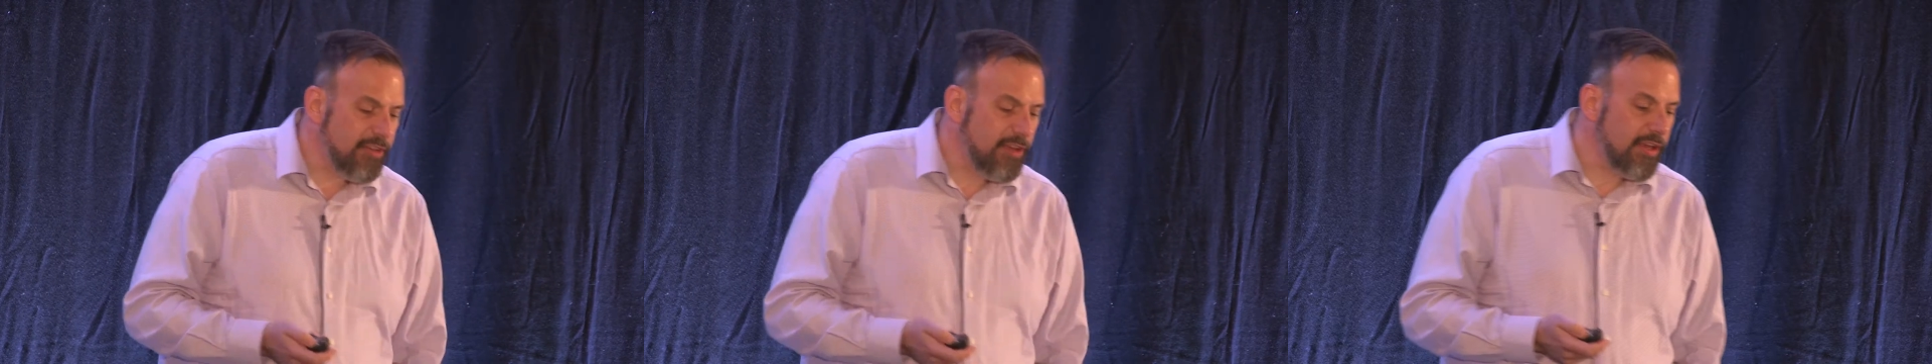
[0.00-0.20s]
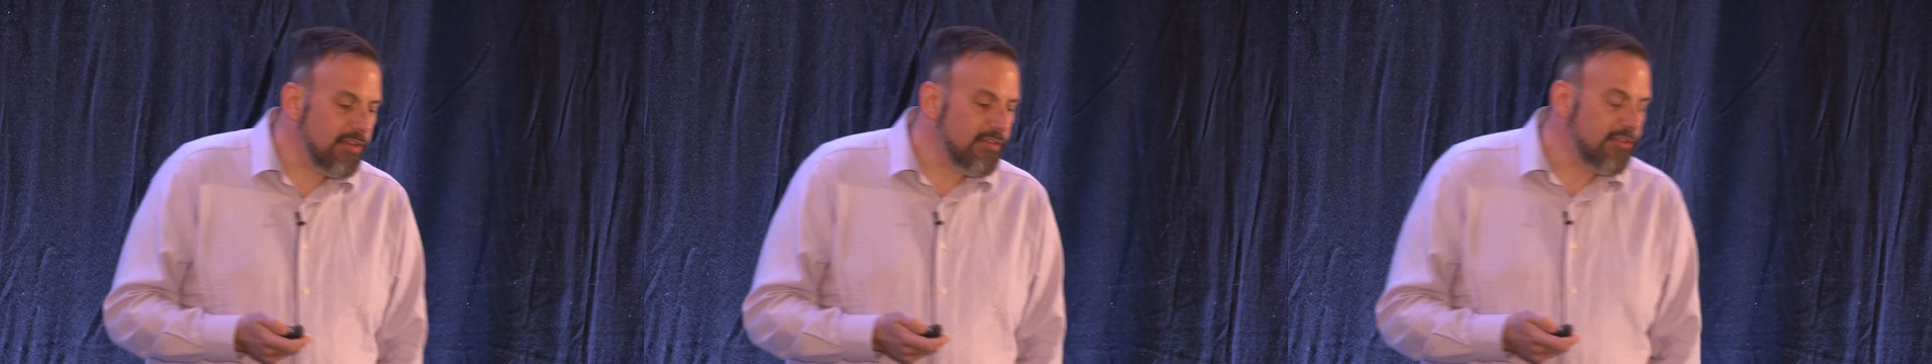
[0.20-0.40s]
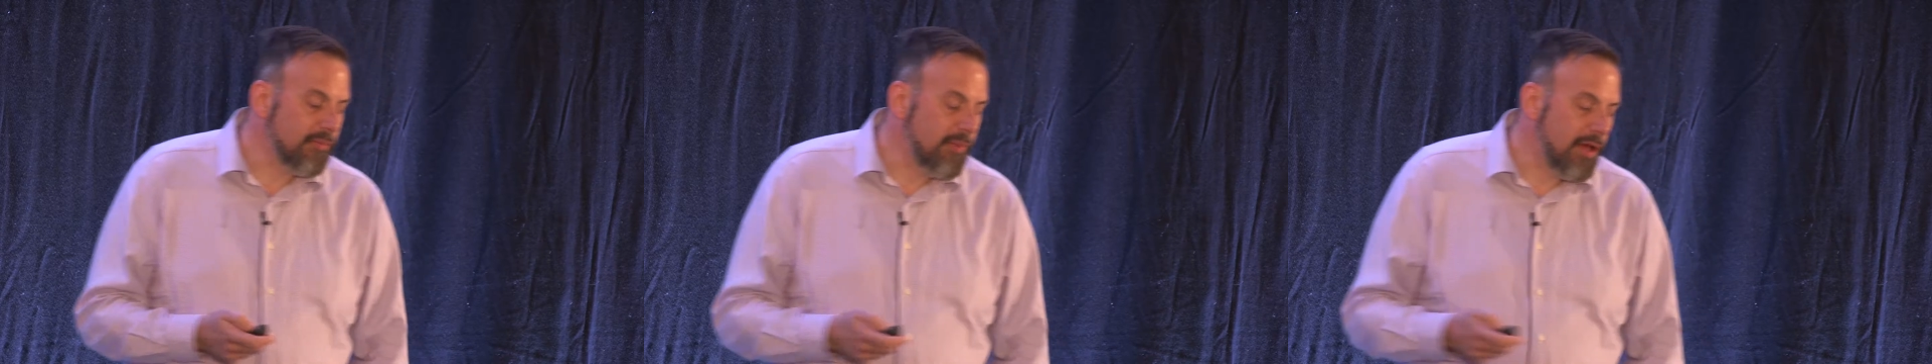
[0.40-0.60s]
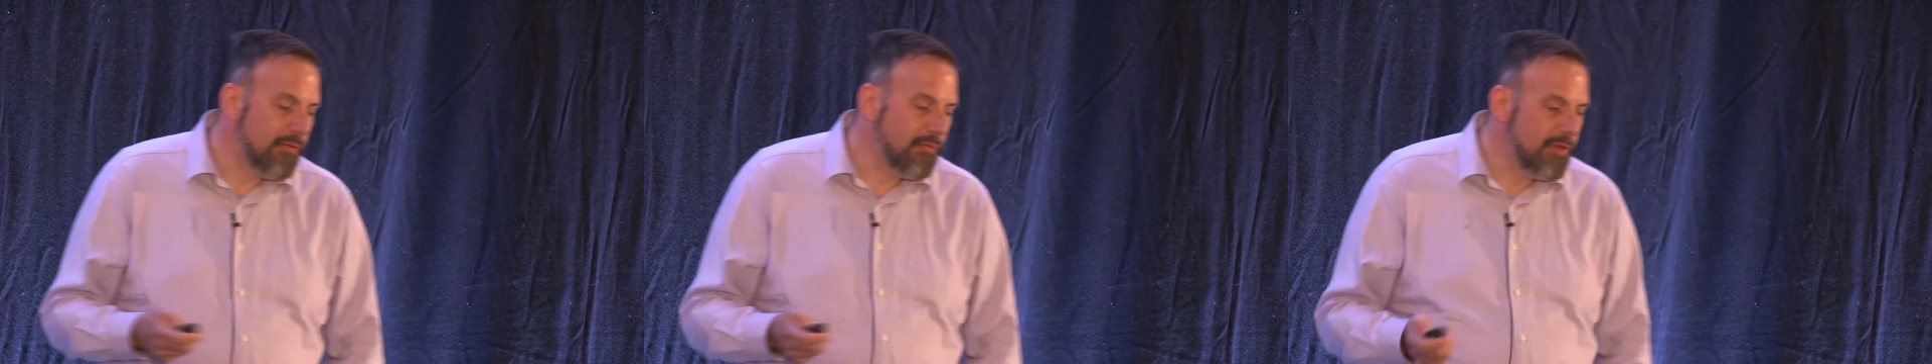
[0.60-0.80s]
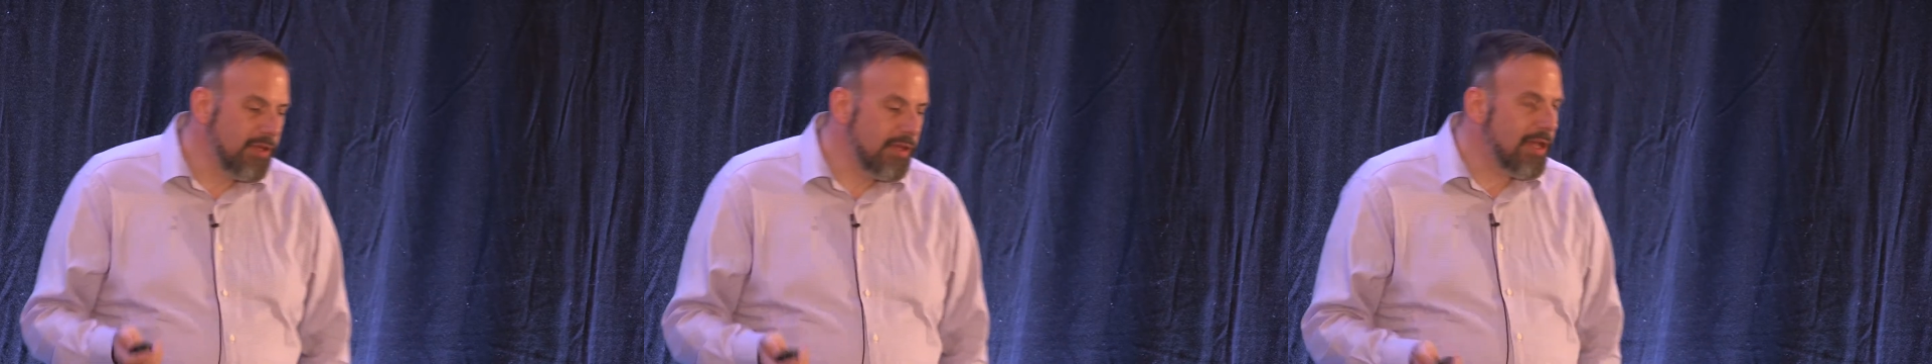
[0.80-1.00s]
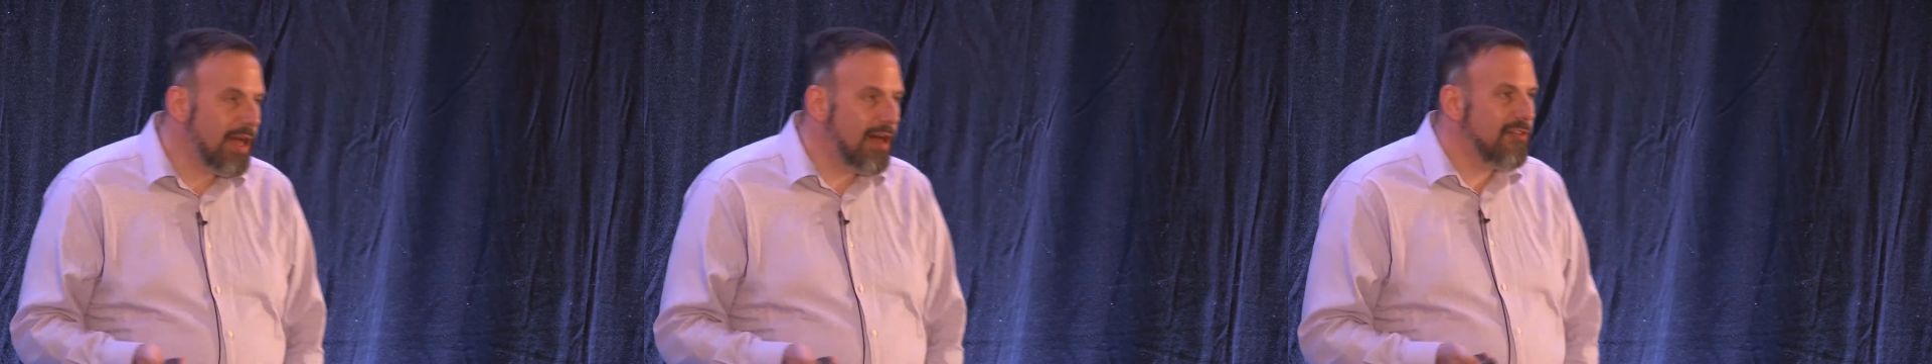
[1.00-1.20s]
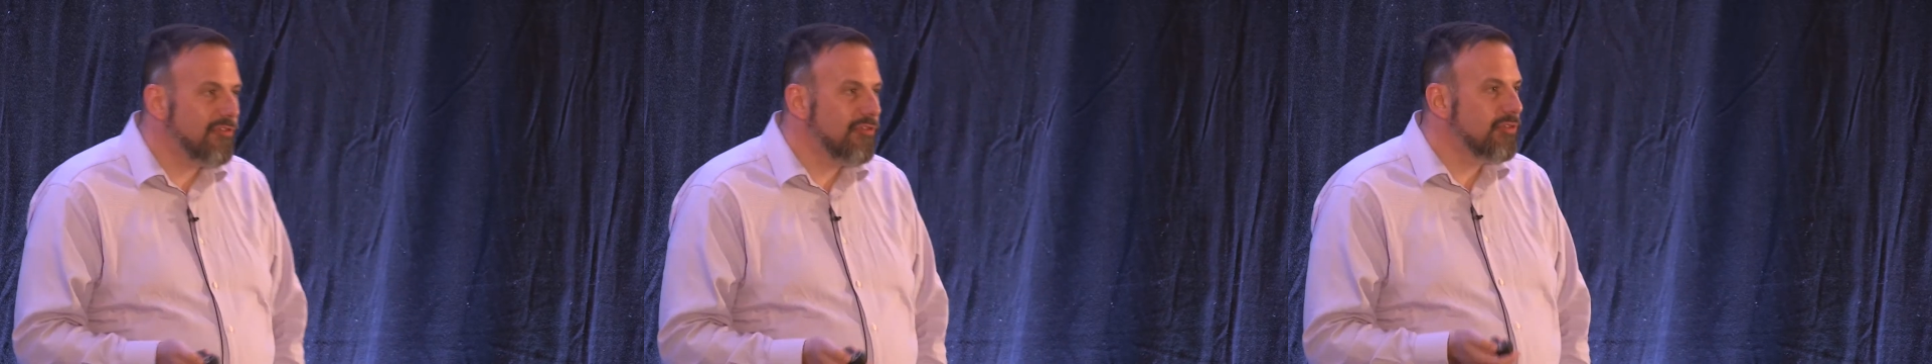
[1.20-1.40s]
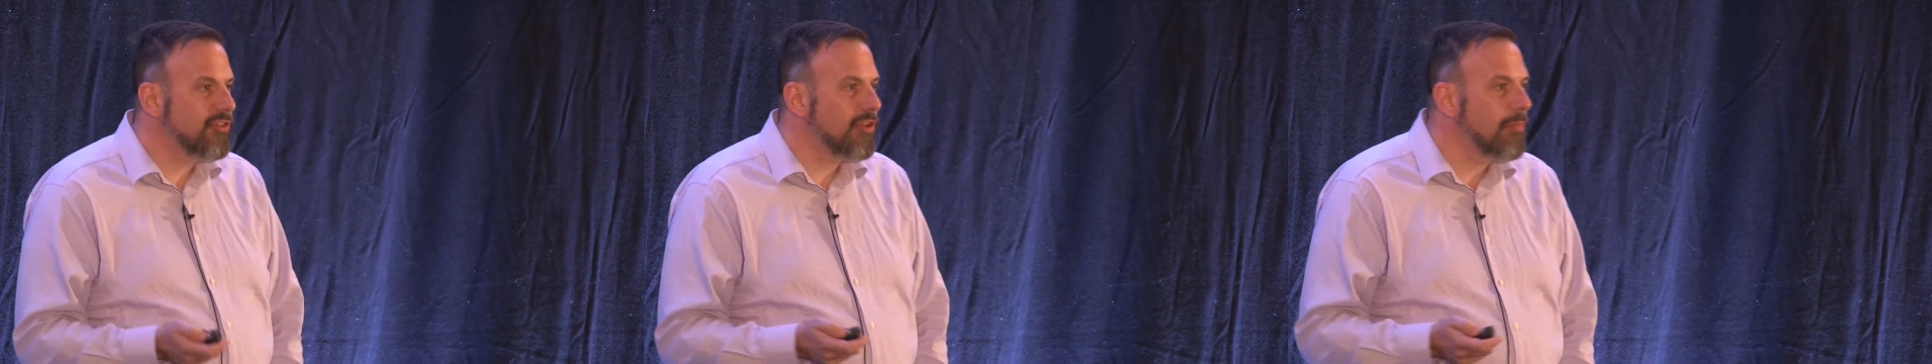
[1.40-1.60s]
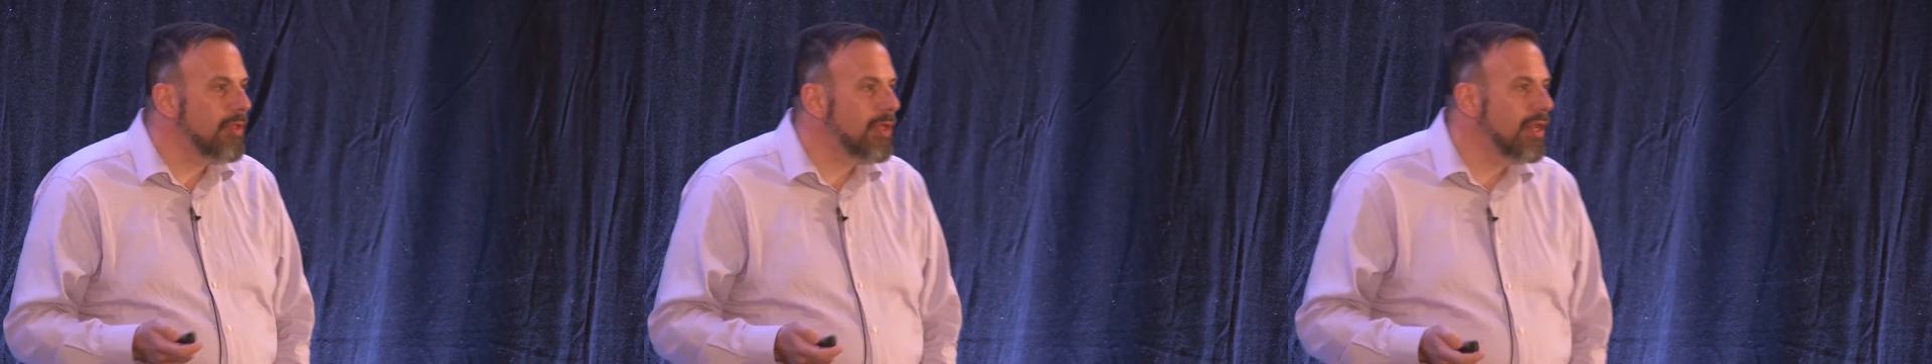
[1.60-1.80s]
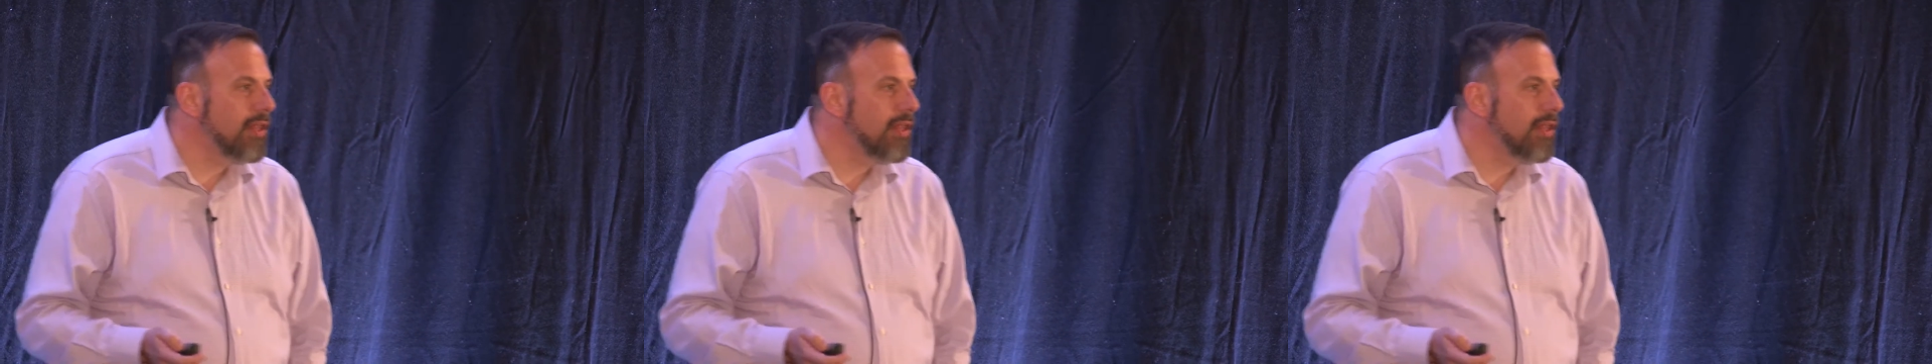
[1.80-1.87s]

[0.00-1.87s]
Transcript: Is, well, we have something